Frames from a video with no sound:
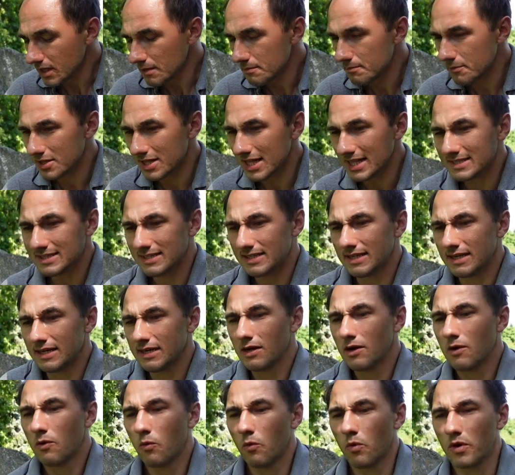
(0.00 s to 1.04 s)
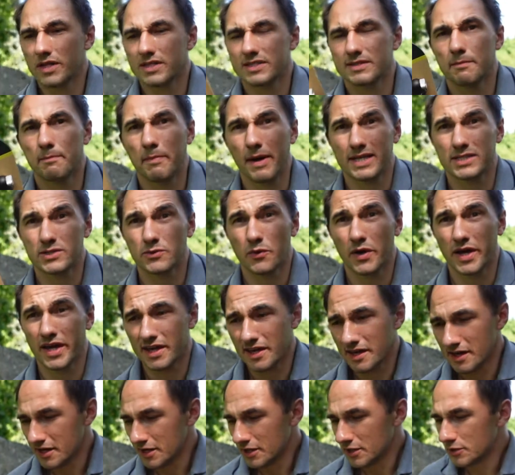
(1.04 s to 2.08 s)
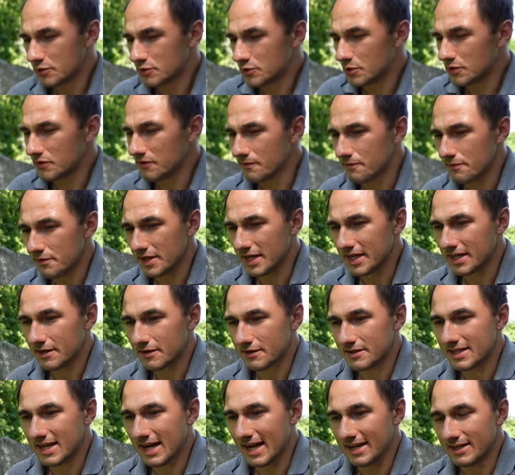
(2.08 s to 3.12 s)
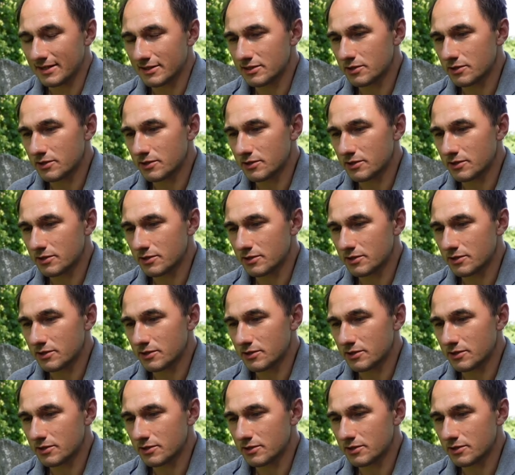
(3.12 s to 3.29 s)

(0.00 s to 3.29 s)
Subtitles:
But let's see what is the best way to inflate your tires.